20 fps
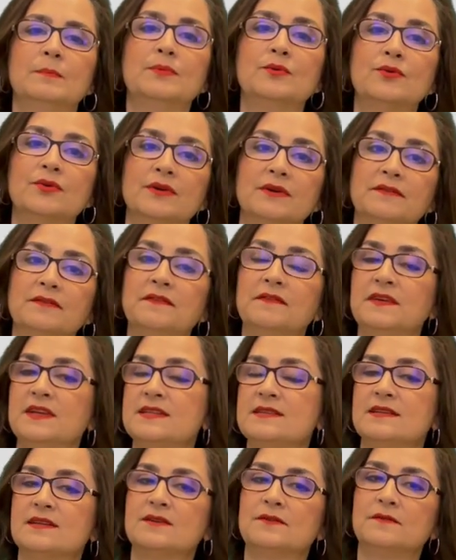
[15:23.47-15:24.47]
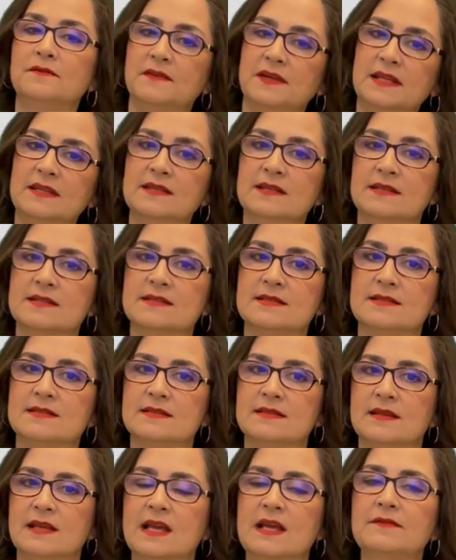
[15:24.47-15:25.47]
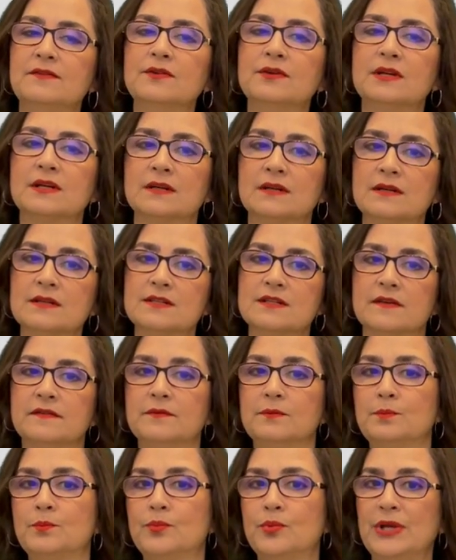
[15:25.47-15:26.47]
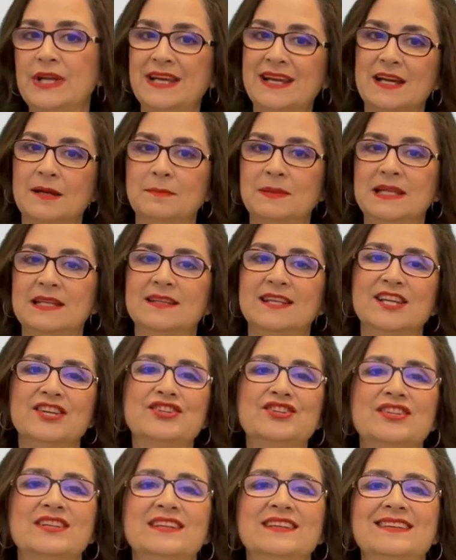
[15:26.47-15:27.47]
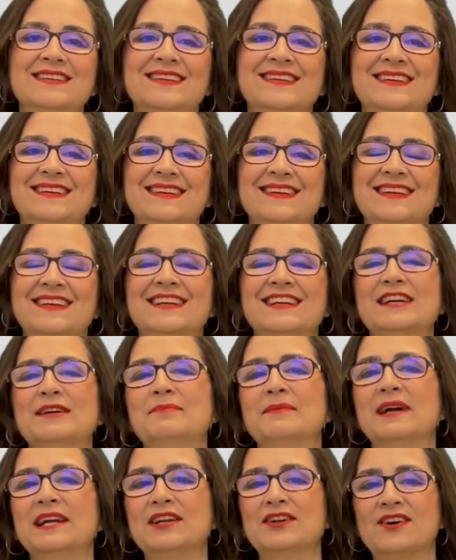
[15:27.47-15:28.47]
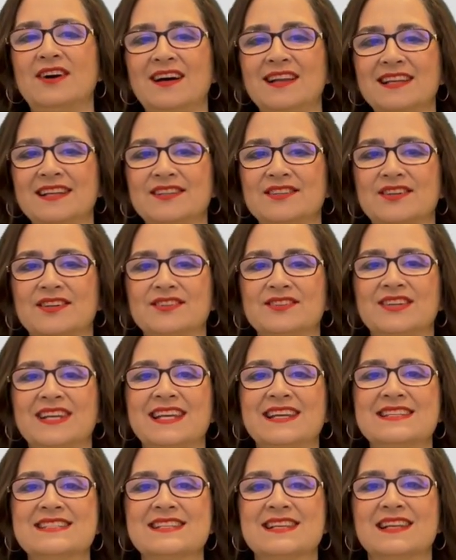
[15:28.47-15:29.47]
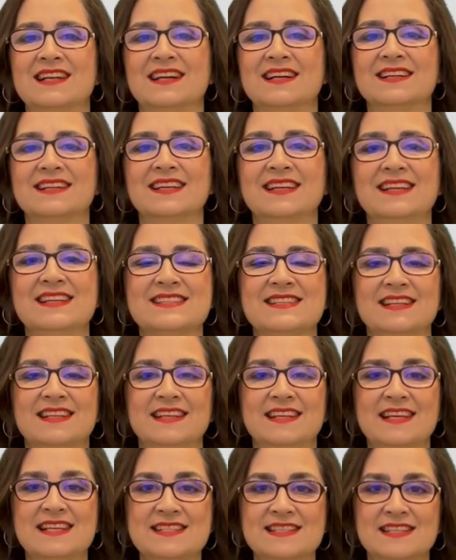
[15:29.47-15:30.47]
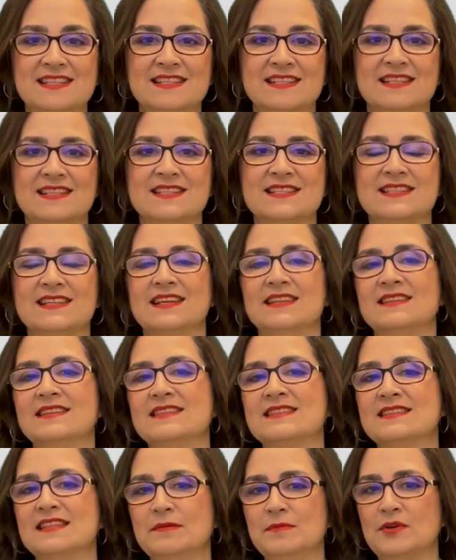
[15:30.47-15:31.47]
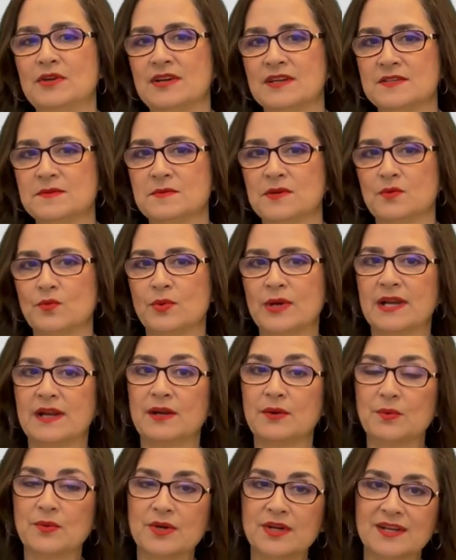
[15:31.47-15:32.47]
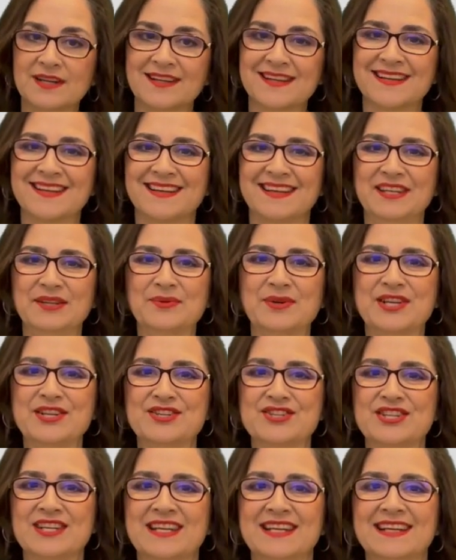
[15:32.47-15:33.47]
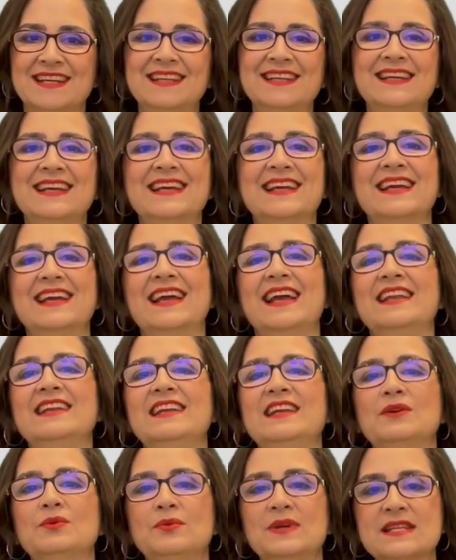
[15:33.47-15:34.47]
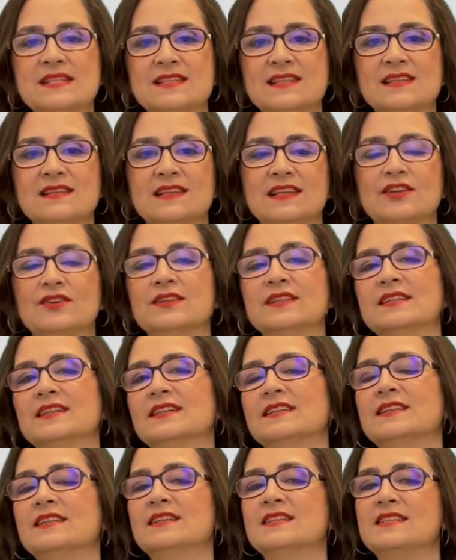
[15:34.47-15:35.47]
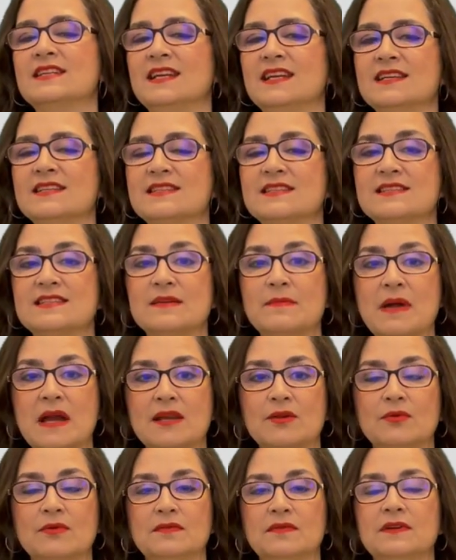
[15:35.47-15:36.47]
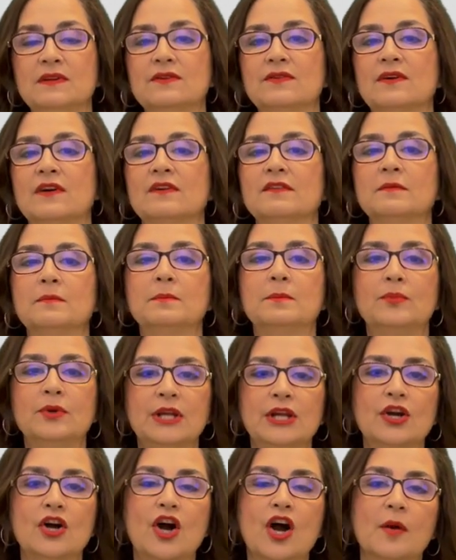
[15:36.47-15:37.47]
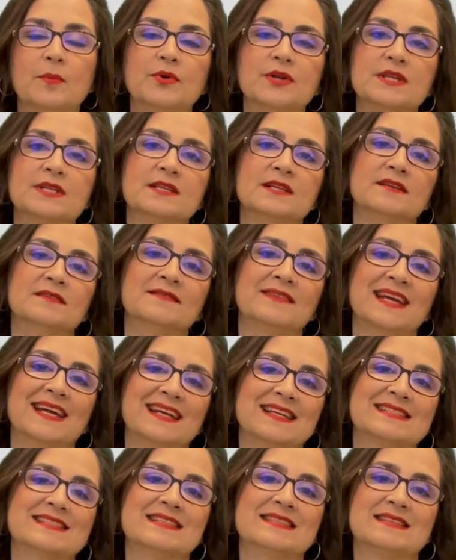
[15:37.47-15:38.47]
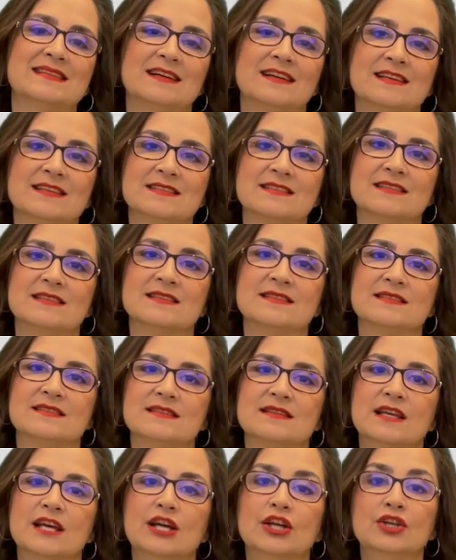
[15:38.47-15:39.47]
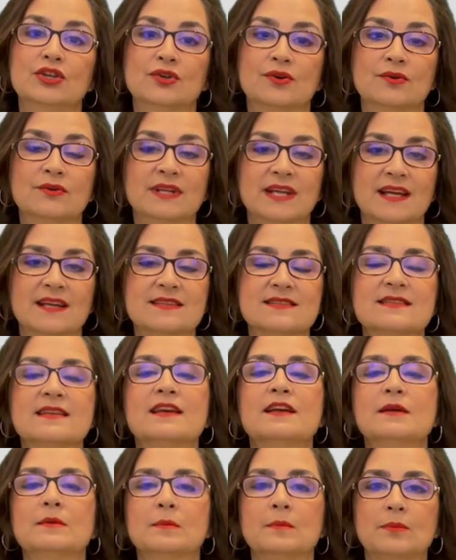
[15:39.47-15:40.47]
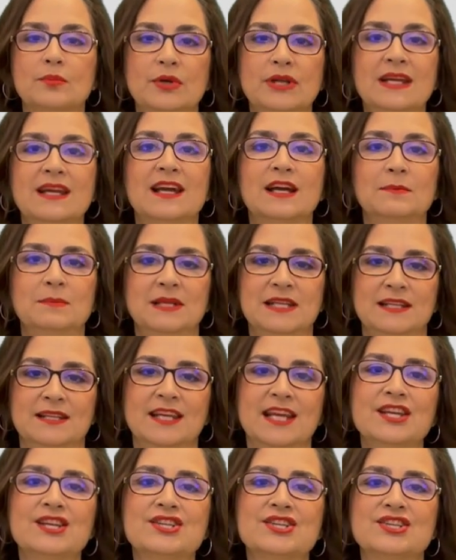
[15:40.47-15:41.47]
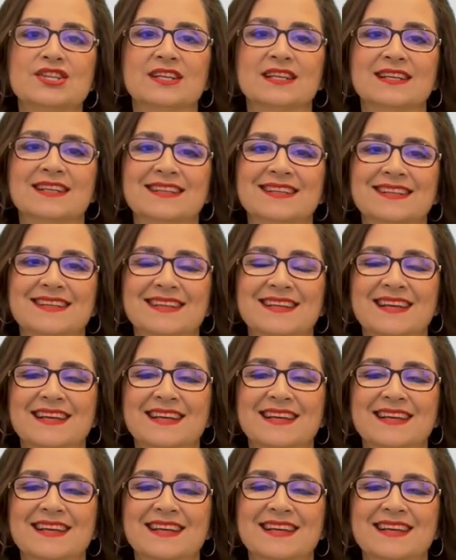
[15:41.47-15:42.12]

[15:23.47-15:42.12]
Poor physical fitness. Have you heard of prehabilitation? My colleague, Dr. Hance Clarke, is an anesthetist at the same hospital where I work, UHN, and he recently conducted a systematic review of preoperative exercises known as prehabilitation.